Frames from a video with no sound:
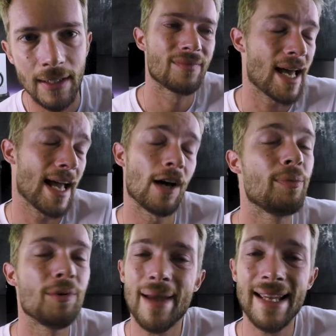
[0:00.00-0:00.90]
that help
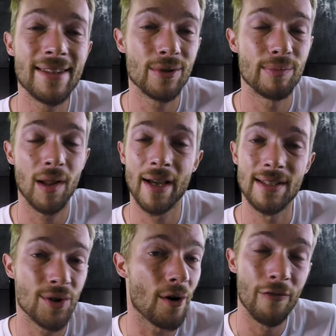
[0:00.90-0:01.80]
you make those
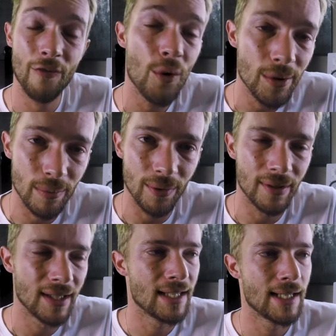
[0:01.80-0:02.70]
plugins affordable.
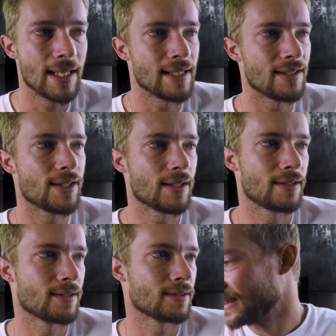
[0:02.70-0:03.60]
Is
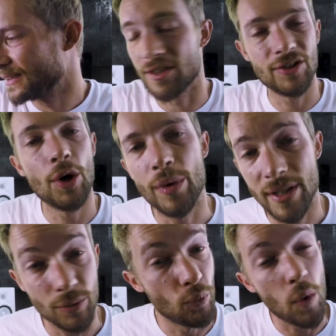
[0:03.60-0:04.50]
just, there's no
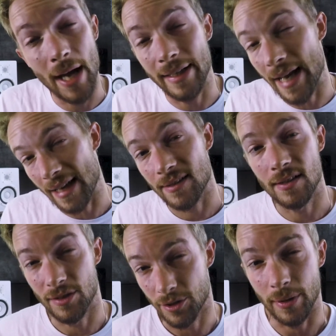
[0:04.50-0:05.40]
reason why not to
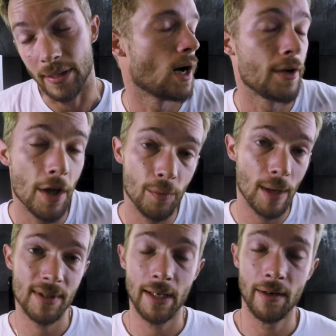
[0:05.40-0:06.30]
do it. Another
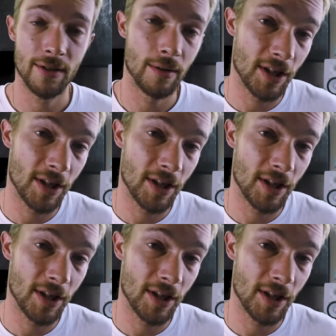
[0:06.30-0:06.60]
website also is